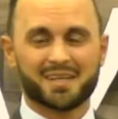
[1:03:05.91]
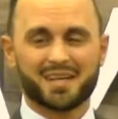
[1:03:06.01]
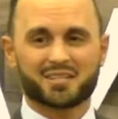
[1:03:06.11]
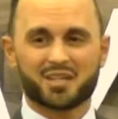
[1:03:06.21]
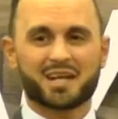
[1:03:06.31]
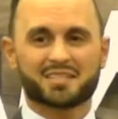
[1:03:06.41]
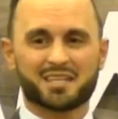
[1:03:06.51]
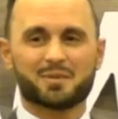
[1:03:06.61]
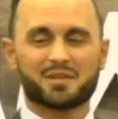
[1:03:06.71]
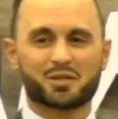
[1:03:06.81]
And 2
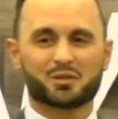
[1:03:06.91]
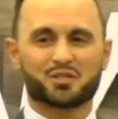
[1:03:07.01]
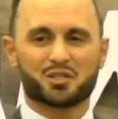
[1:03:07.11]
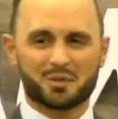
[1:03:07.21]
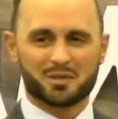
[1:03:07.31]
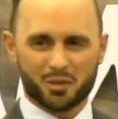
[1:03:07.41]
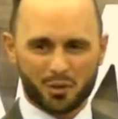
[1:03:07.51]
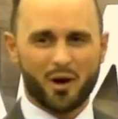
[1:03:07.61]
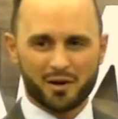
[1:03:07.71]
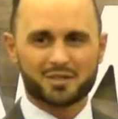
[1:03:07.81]
Timothy told you to endure
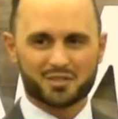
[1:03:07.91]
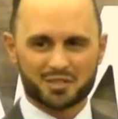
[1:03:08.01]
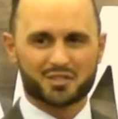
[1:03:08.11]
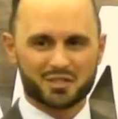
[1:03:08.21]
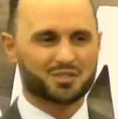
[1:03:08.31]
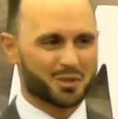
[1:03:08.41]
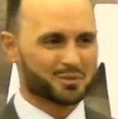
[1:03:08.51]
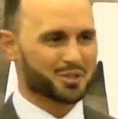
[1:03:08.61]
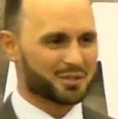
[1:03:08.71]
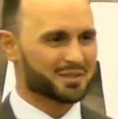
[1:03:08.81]
hardness as a good
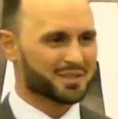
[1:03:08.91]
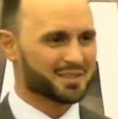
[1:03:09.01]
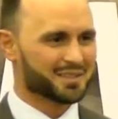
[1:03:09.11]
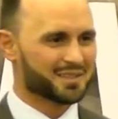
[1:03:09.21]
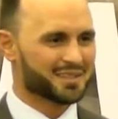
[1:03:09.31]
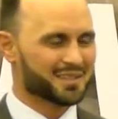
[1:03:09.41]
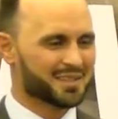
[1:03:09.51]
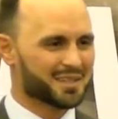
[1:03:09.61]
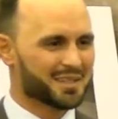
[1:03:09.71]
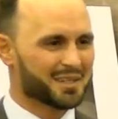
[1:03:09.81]
soldier.
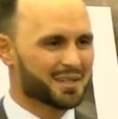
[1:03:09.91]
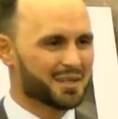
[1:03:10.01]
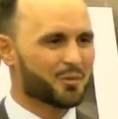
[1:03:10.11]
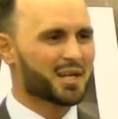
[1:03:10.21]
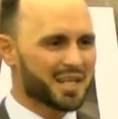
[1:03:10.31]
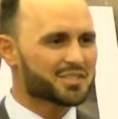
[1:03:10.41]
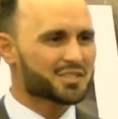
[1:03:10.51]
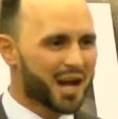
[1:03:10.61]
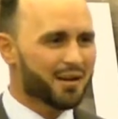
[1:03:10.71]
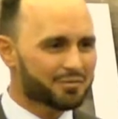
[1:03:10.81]
When it gets
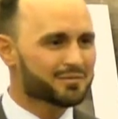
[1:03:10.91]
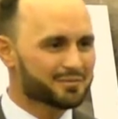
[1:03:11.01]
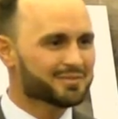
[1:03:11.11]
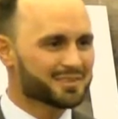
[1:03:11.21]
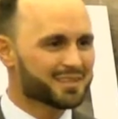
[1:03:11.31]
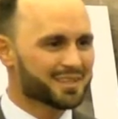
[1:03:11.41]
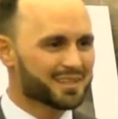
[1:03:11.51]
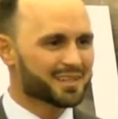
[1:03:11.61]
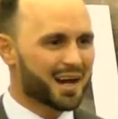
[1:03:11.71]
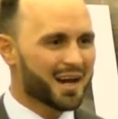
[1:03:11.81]
tough,
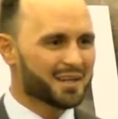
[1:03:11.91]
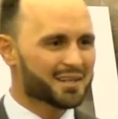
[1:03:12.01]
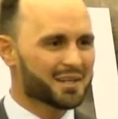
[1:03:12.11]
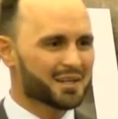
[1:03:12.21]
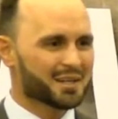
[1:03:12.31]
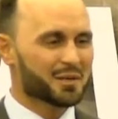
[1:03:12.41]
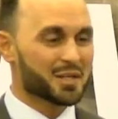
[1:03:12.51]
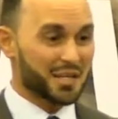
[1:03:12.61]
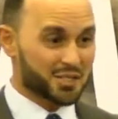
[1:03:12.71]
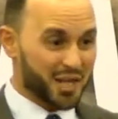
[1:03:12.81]
huh? When you
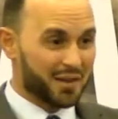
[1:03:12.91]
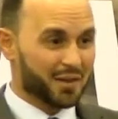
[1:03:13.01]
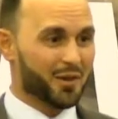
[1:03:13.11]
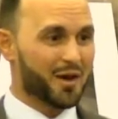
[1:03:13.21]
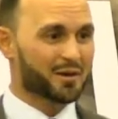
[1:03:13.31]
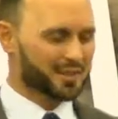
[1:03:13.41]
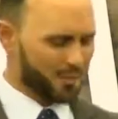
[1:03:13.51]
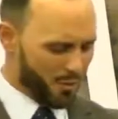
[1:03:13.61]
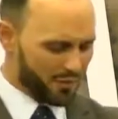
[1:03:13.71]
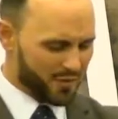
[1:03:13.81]
got to stay a little longer? Come
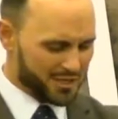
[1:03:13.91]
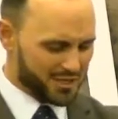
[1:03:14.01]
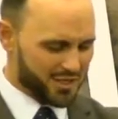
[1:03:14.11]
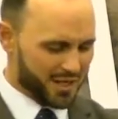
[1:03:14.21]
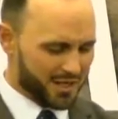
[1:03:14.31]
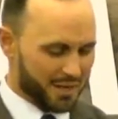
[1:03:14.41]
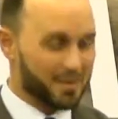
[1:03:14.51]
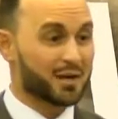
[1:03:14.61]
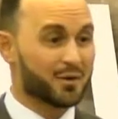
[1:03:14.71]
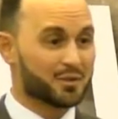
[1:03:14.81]
on, what if I just said, I'm
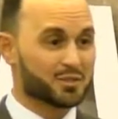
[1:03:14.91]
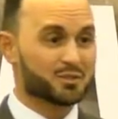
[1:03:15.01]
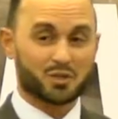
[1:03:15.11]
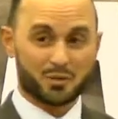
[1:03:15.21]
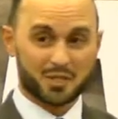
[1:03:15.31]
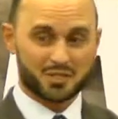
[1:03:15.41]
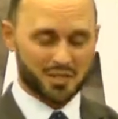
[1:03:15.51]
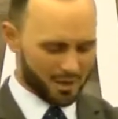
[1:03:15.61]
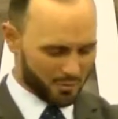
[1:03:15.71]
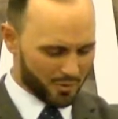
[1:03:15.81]
not going to, so don't get
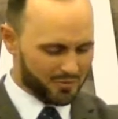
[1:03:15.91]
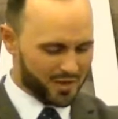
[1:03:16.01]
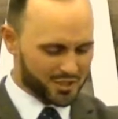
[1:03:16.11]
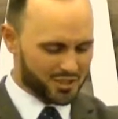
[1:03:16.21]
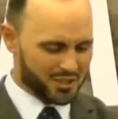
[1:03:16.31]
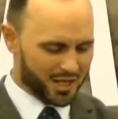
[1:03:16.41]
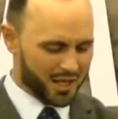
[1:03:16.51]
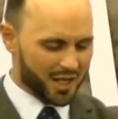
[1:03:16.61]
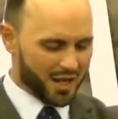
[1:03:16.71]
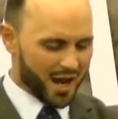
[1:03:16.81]
scared, but what if I just said,
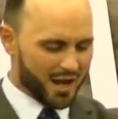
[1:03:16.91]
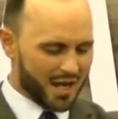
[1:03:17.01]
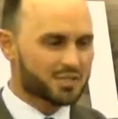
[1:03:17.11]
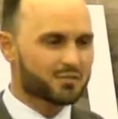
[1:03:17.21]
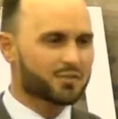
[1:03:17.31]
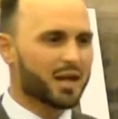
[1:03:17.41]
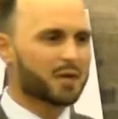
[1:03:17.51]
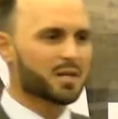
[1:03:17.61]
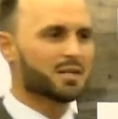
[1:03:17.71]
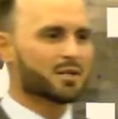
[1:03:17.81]
I just feel like
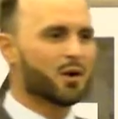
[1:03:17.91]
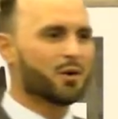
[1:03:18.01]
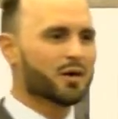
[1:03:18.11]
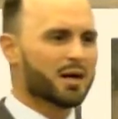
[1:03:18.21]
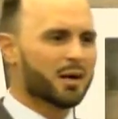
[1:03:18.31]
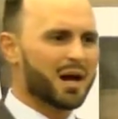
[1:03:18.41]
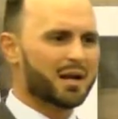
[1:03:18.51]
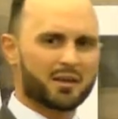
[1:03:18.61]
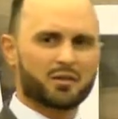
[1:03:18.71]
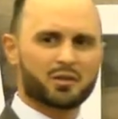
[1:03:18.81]
we need to go about
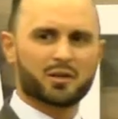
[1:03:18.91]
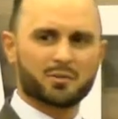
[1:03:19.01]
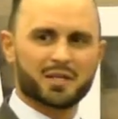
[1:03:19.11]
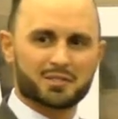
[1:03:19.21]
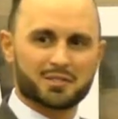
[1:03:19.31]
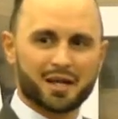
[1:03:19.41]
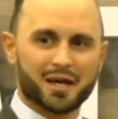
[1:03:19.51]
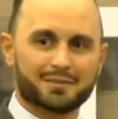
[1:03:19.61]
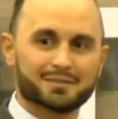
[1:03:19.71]
another 30 minutes tonight.